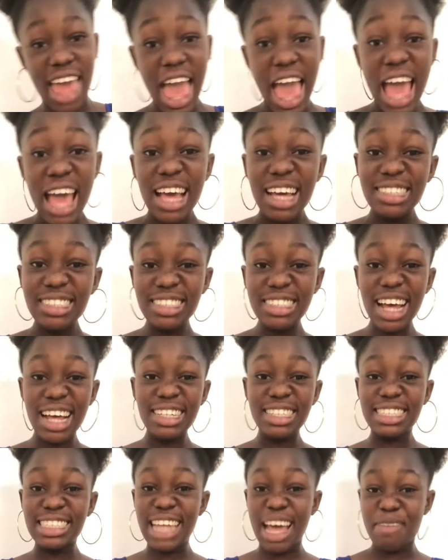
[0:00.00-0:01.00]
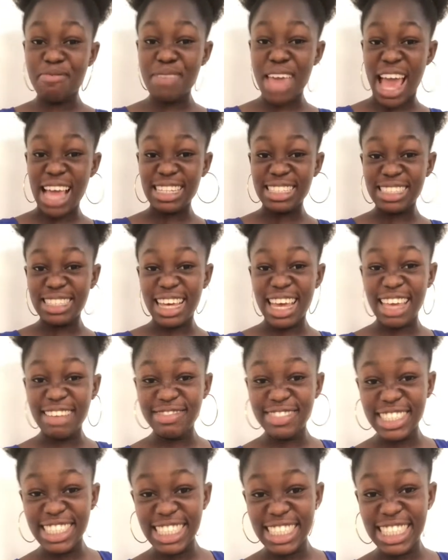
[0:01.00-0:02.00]
you don't know that me, I did not even
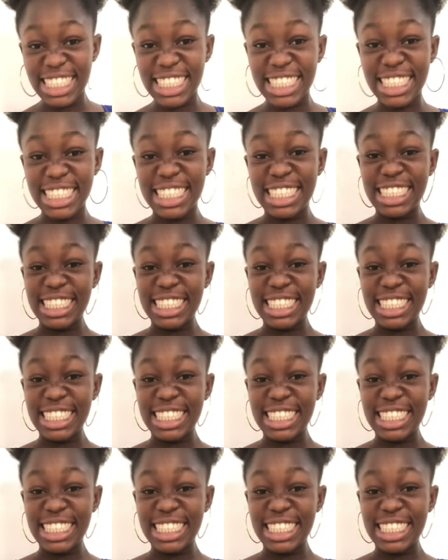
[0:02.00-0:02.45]
listen.